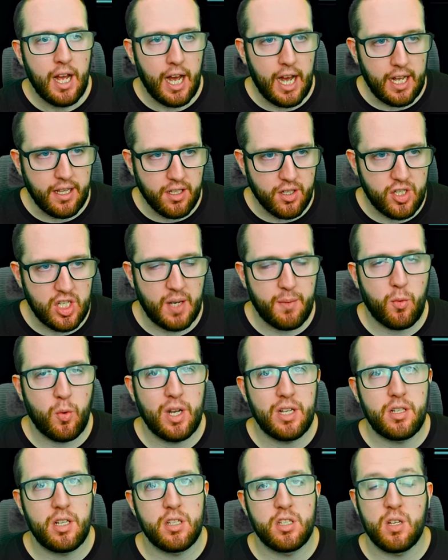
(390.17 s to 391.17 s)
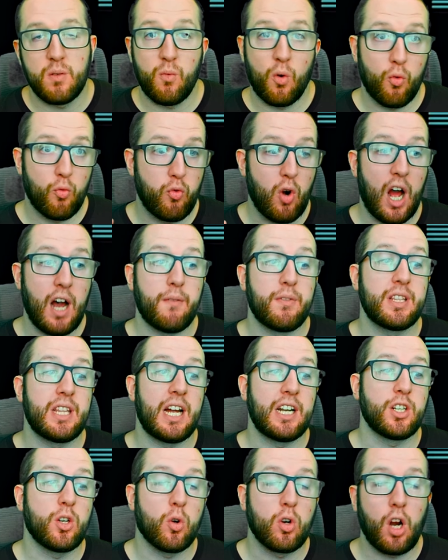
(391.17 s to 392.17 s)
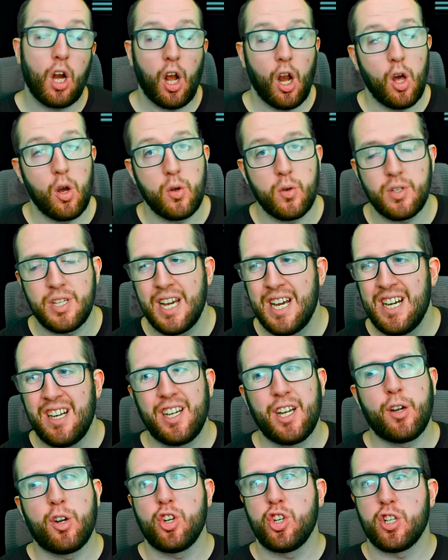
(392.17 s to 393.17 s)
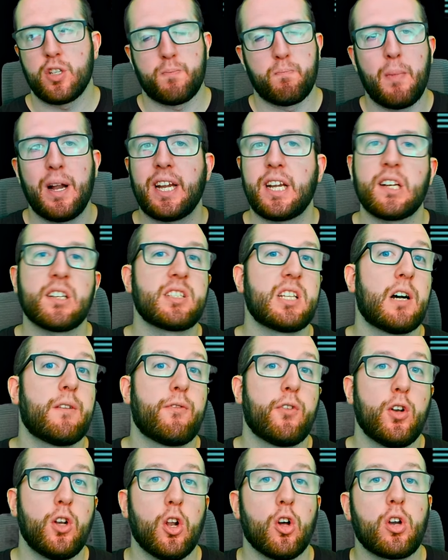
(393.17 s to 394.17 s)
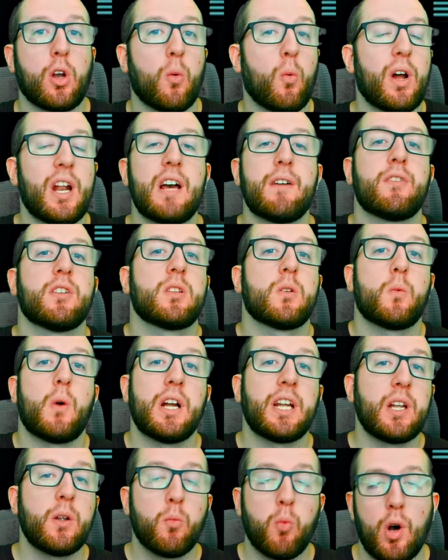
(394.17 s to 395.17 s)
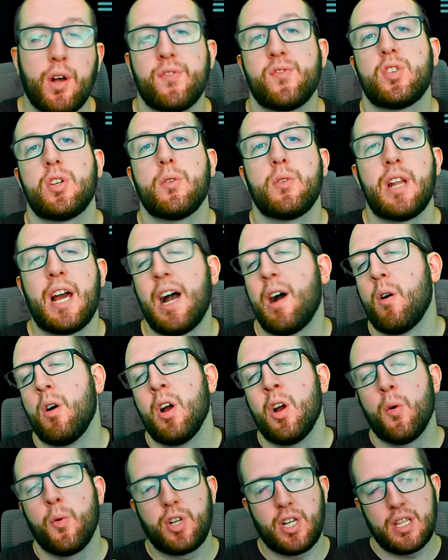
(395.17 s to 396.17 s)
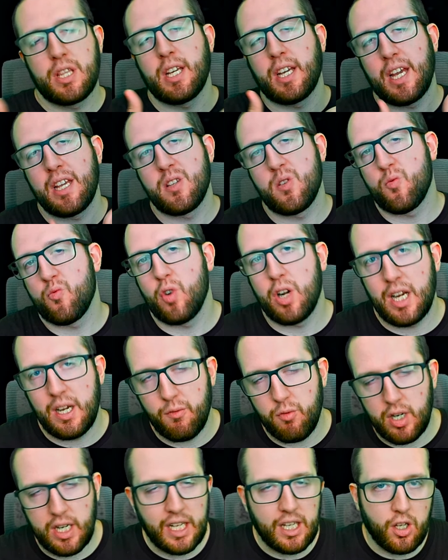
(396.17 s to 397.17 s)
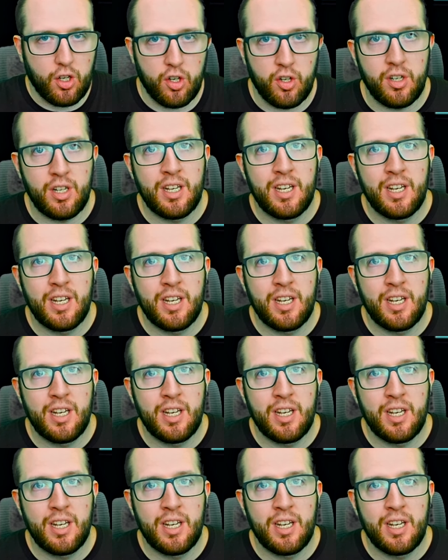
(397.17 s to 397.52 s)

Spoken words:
the cyberware system rather than your clothes. You can just make yourself look whatever the way you want to now, which I think is a really, really good